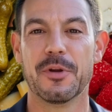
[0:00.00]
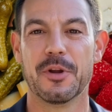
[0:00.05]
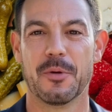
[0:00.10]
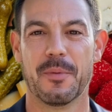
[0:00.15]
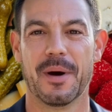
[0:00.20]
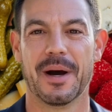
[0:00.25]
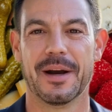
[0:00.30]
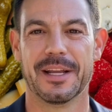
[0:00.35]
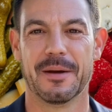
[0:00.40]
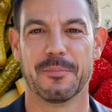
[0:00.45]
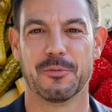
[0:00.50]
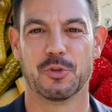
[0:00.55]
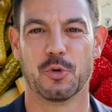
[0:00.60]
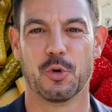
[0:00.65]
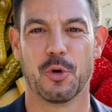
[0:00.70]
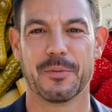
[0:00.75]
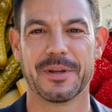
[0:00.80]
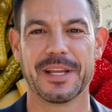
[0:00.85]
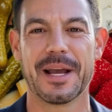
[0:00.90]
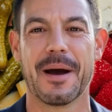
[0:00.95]
your body
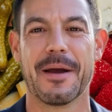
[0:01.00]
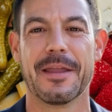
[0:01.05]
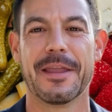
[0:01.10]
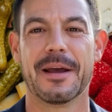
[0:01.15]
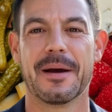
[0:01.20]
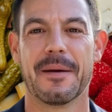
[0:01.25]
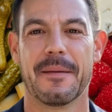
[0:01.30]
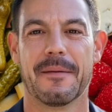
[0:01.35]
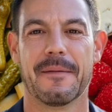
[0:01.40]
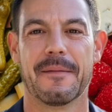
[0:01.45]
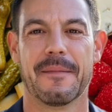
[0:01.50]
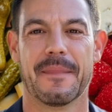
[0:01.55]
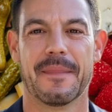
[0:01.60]
absorb calcium,